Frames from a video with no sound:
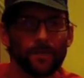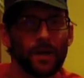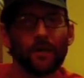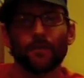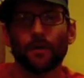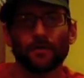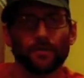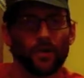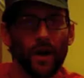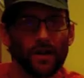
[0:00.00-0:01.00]
of
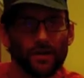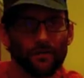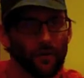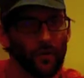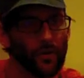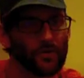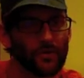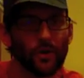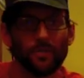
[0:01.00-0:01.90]
some direction for those